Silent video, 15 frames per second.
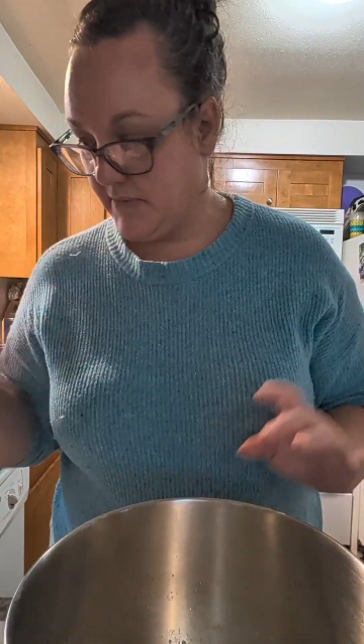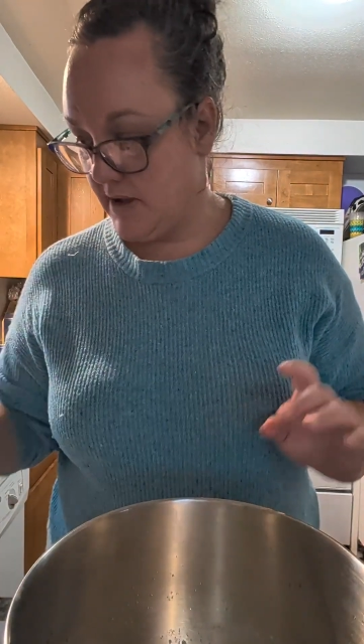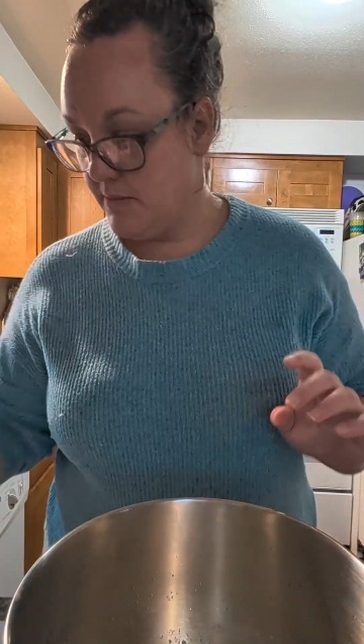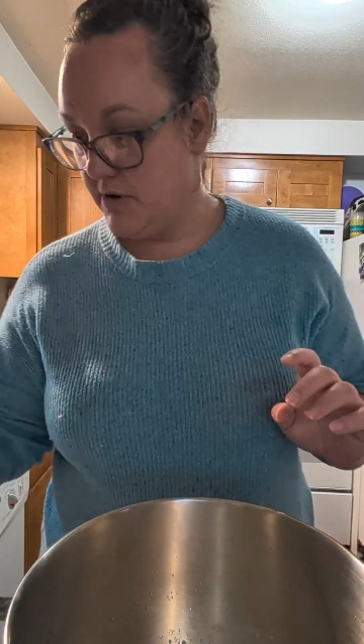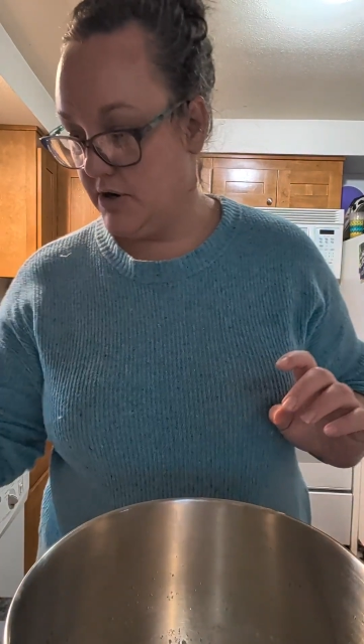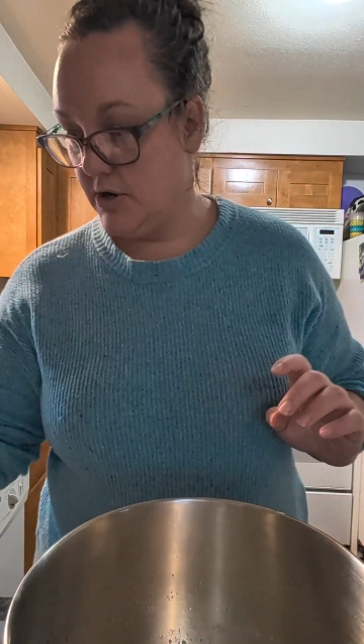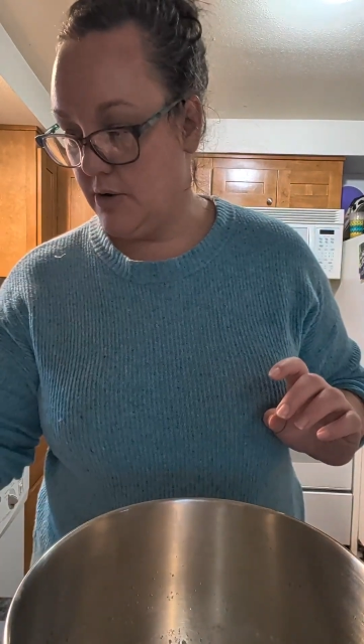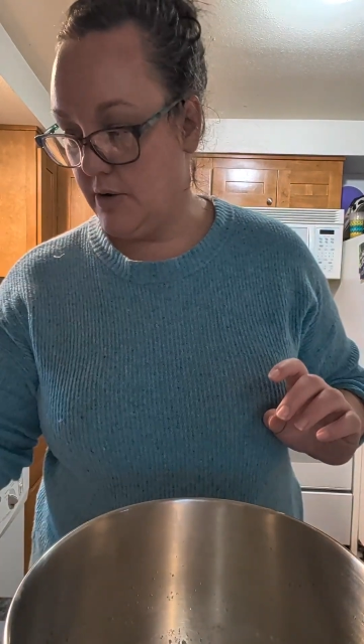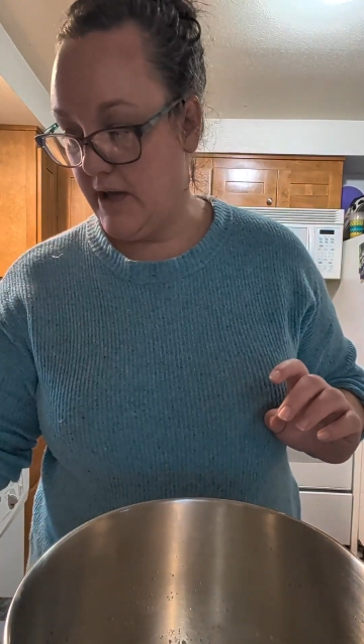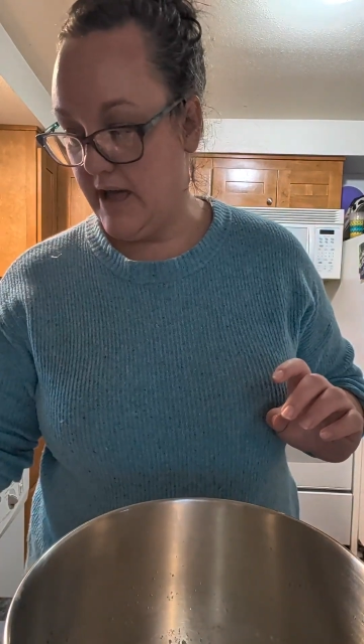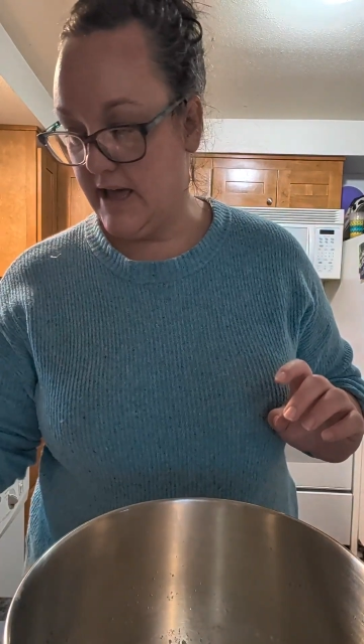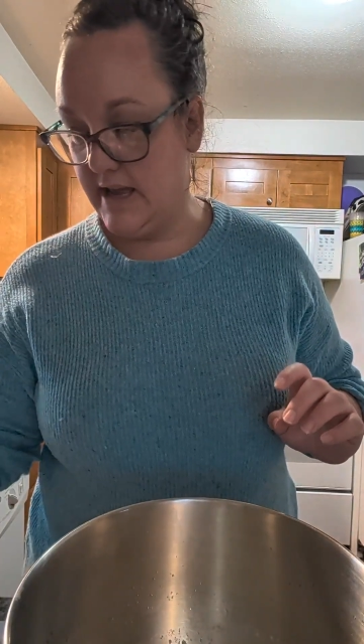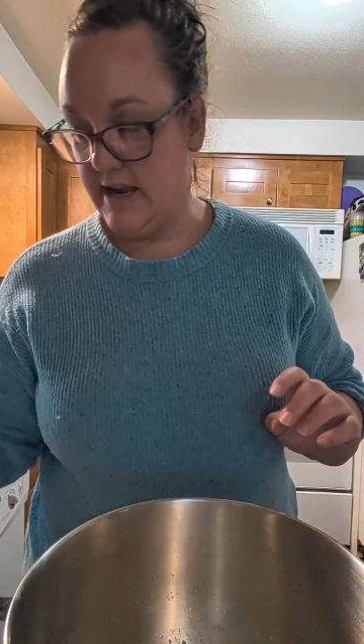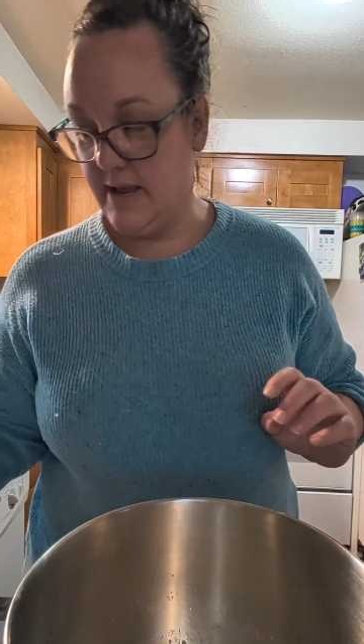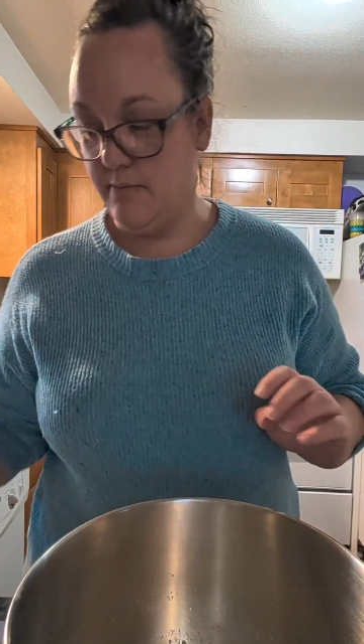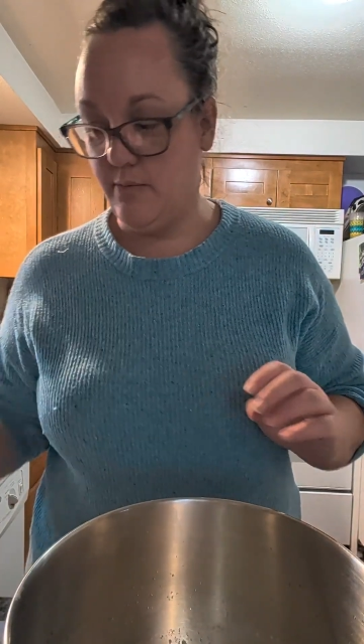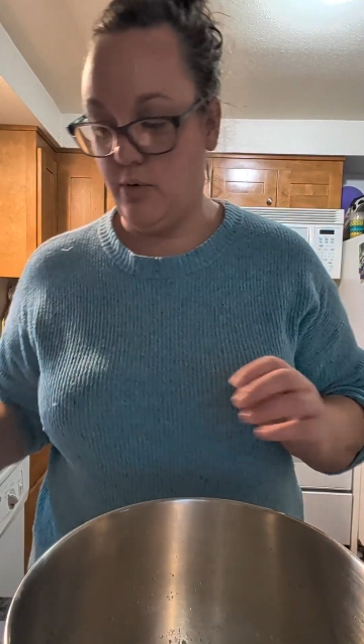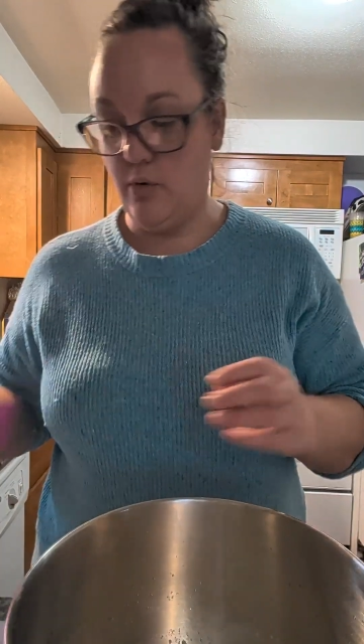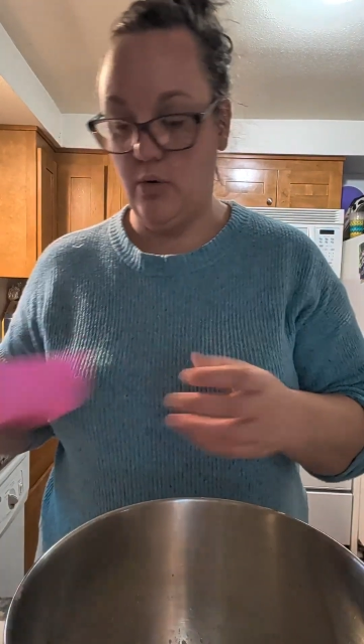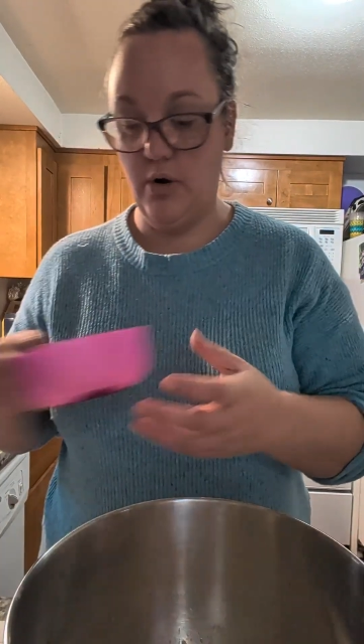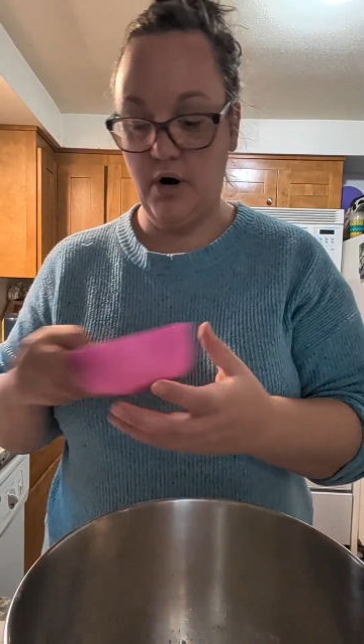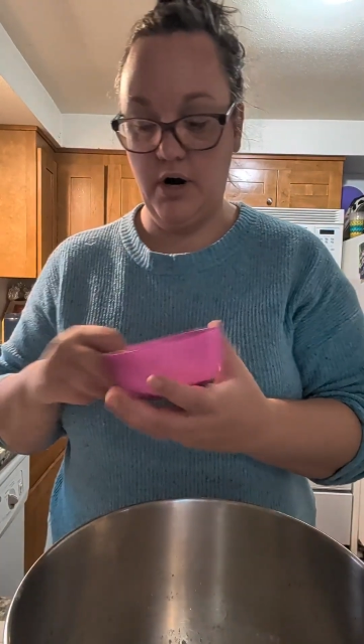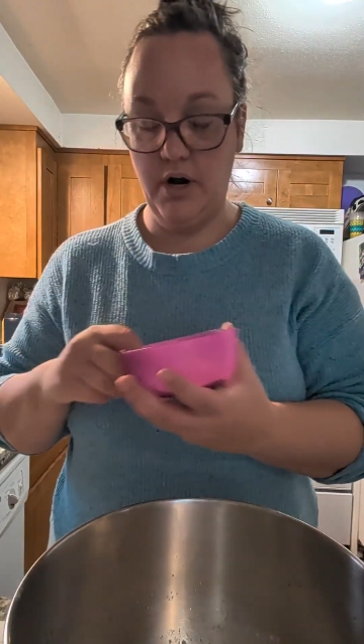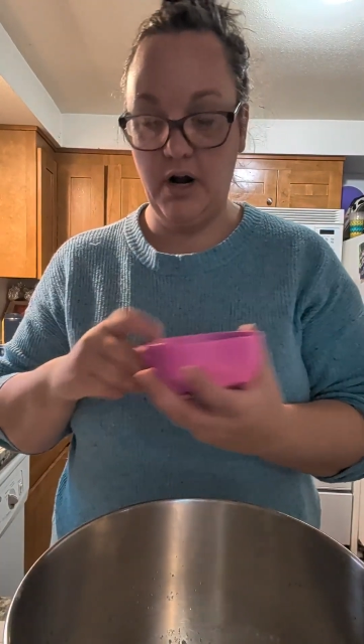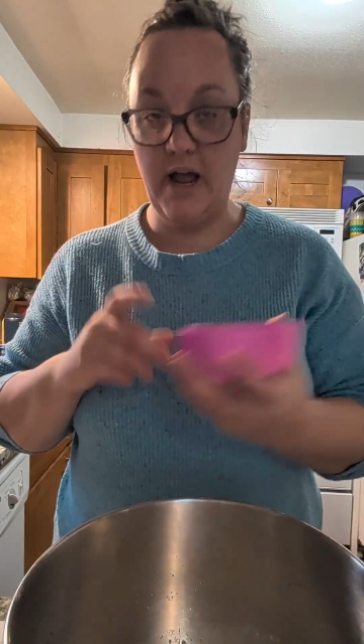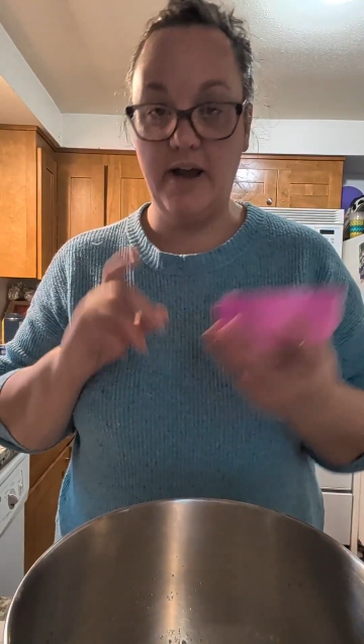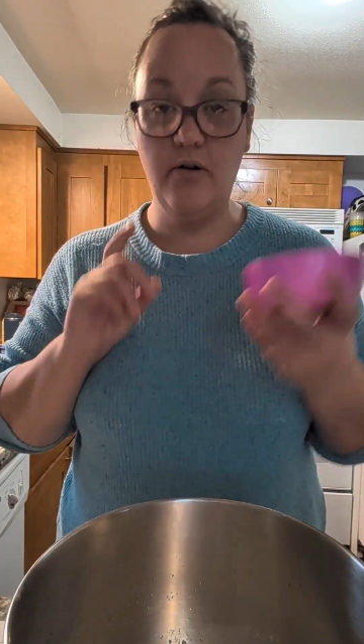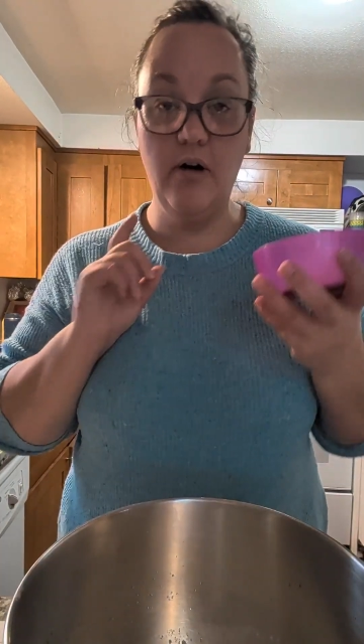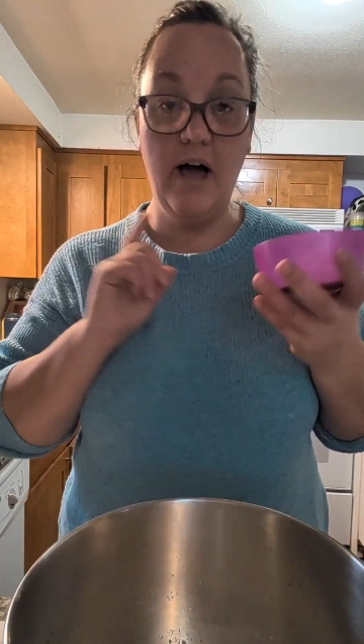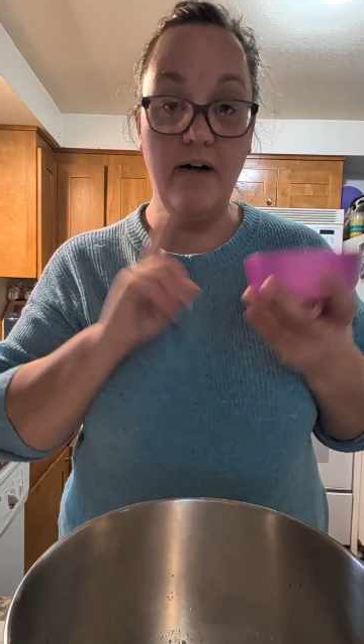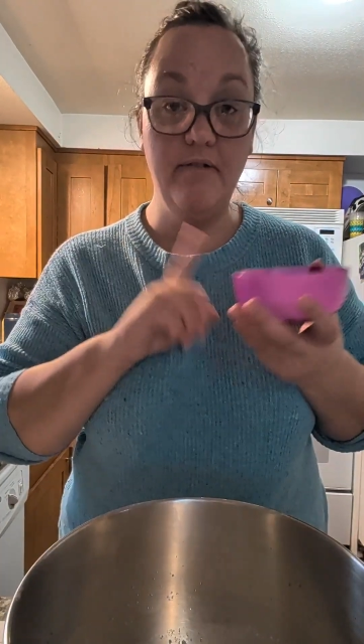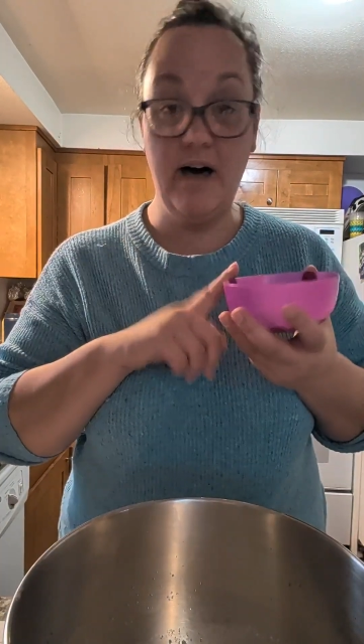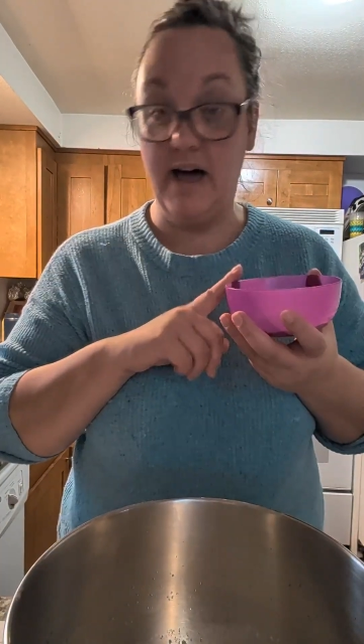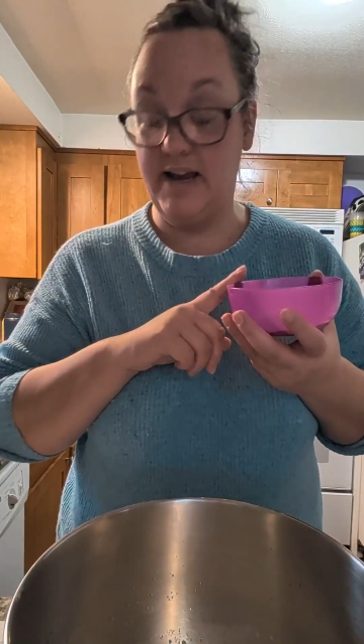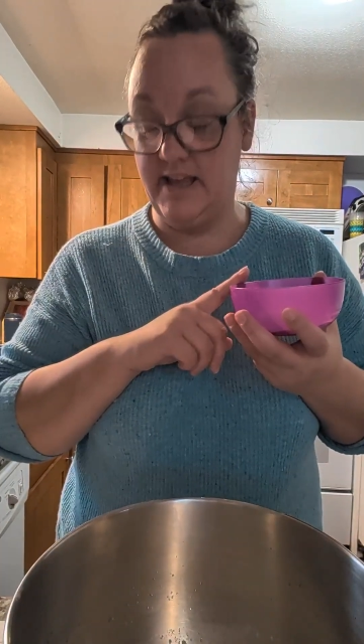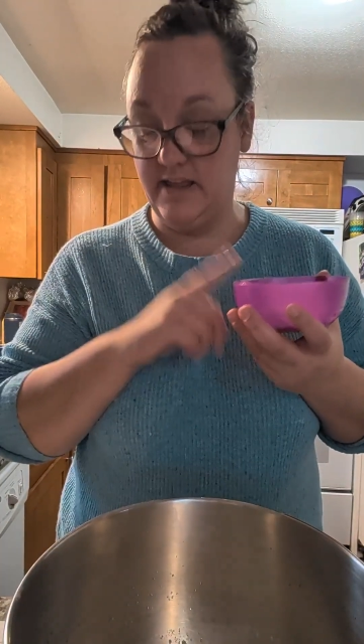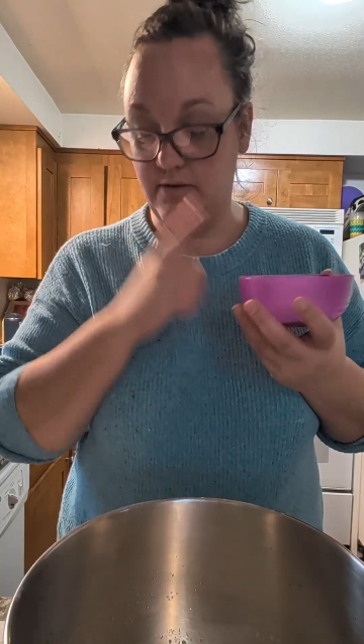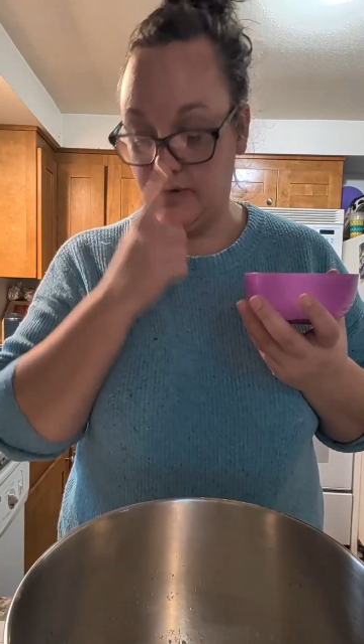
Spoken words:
I'm gonna go ahead and pour, I don't have honey.